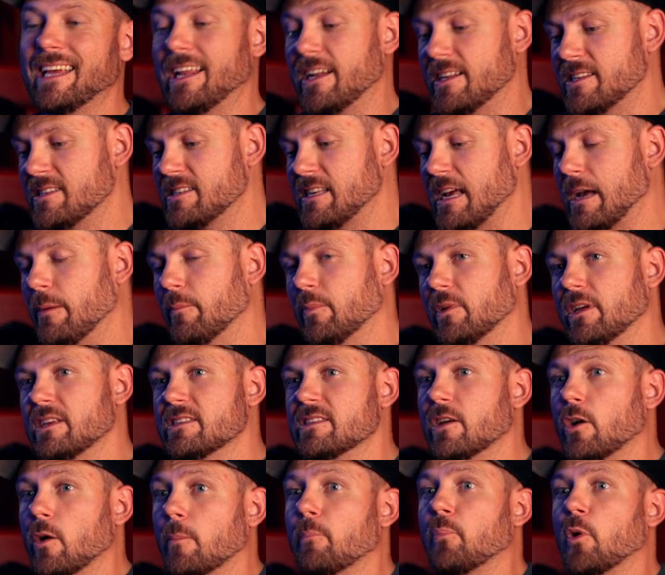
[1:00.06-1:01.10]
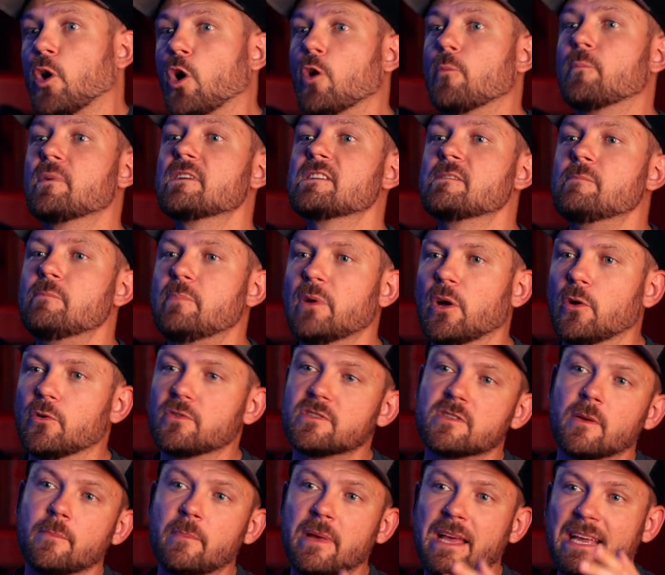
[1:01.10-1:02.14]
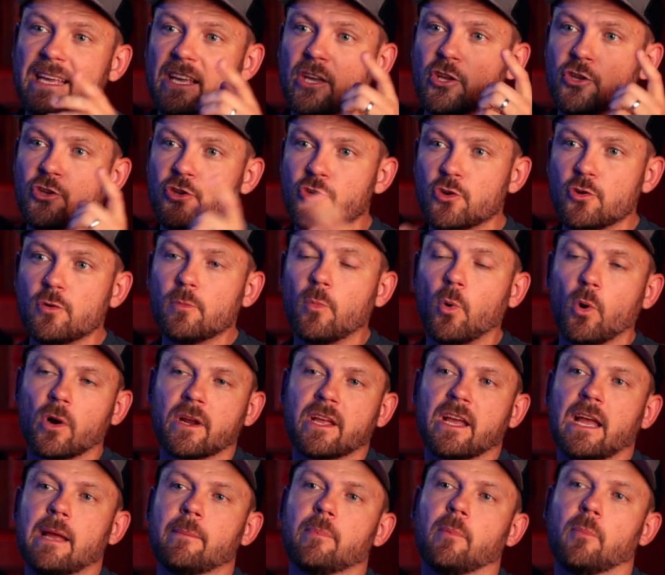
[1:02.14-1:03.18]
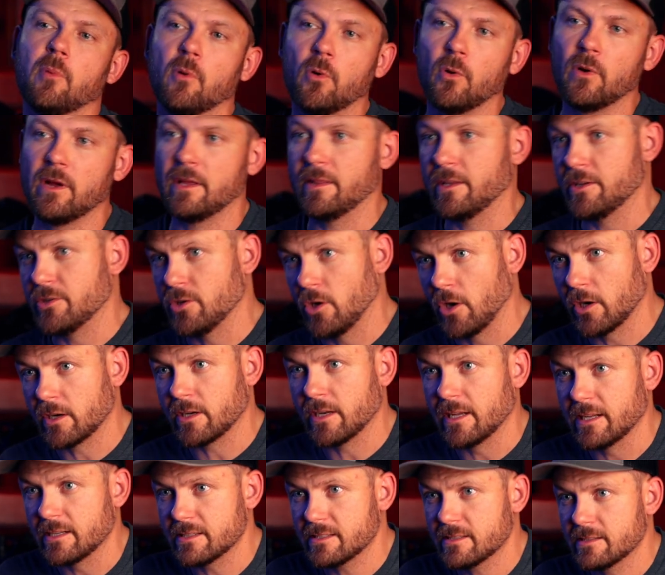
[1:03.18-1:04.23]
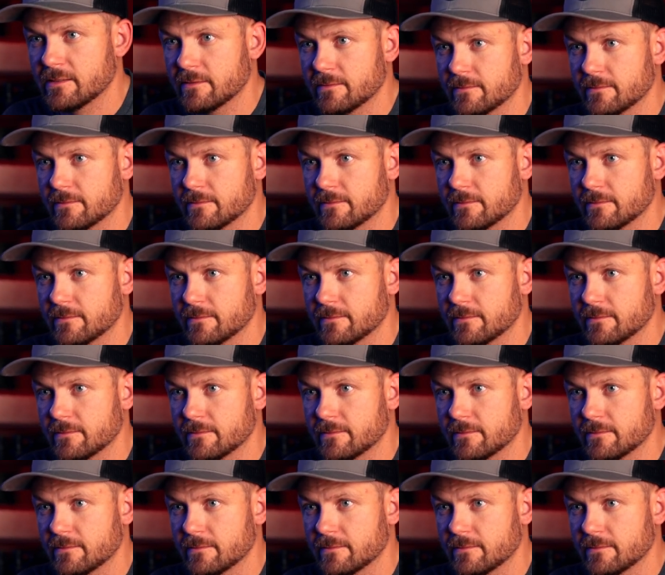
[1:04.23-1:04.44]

and assemblies that are purpose-built to make you more capable in the darkness.